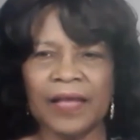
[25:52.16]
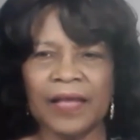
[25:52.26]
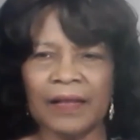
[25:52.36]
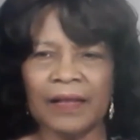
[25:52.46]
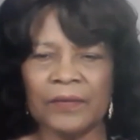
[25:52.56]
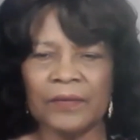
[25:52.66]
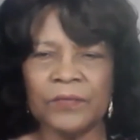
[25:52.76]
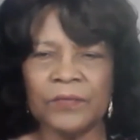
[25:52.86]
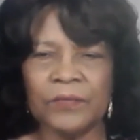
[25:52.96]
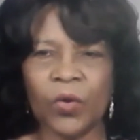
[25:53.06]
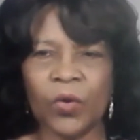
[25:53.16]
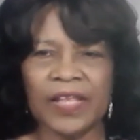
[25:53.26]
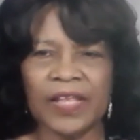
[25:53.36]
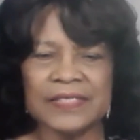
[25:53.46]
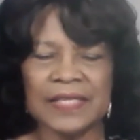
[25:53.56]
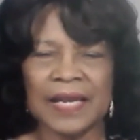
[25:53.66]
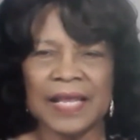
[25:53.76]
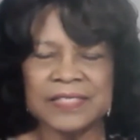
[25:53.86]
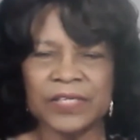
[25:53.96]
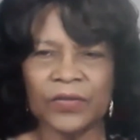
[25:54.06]
New Orleans that I
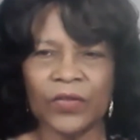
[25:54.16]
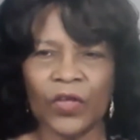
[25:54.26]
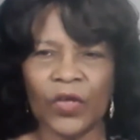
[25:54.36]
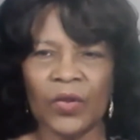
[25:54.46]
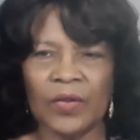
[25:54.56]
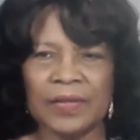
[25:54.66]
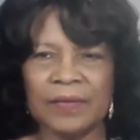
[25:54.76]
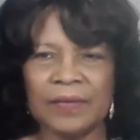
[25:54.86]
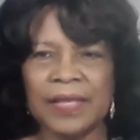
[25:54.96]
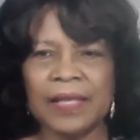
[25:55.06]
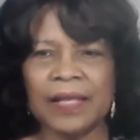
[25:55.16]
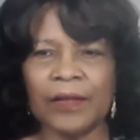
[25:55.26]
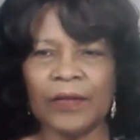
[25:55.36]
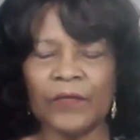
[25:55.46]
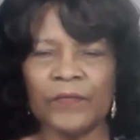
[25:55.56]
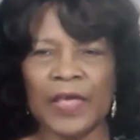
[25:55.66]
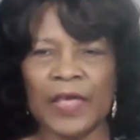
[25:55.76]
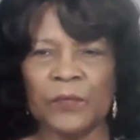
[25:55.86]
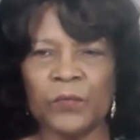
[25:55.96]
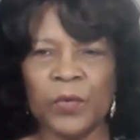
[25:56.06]
still call, that
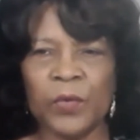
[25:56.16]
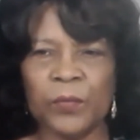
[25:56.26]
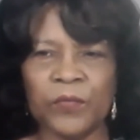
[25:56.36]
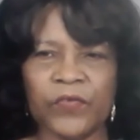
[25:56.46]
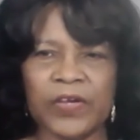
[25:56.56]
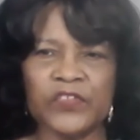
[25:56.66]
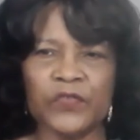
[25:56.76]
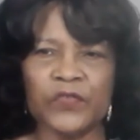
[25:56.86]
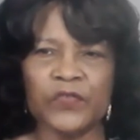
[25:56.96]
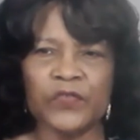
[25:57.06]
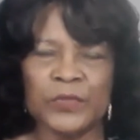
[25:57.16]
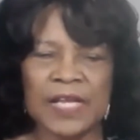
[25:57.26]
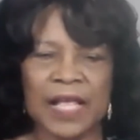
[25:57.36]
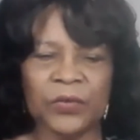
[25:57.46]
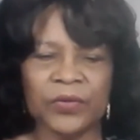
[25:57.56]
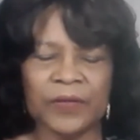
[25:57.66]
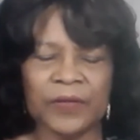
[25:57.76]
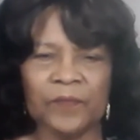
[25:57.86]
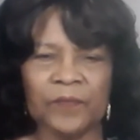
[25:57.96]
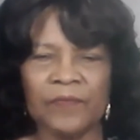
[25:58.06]
we were friends from childhood.
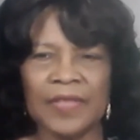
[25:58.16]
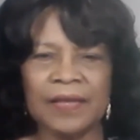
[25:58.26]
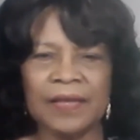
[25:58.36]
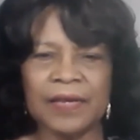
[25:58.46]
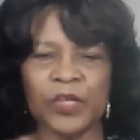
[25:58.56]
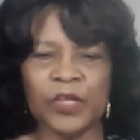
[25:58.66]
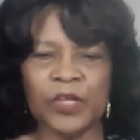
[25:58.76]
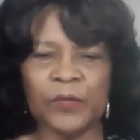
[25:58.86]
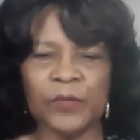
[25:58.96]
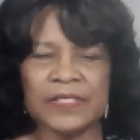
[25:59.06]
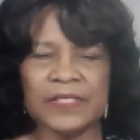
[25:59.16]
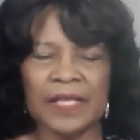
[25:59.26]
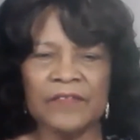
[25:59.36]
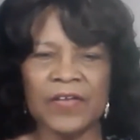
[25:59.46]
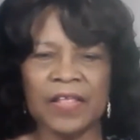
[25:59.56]
Her name is Ivantha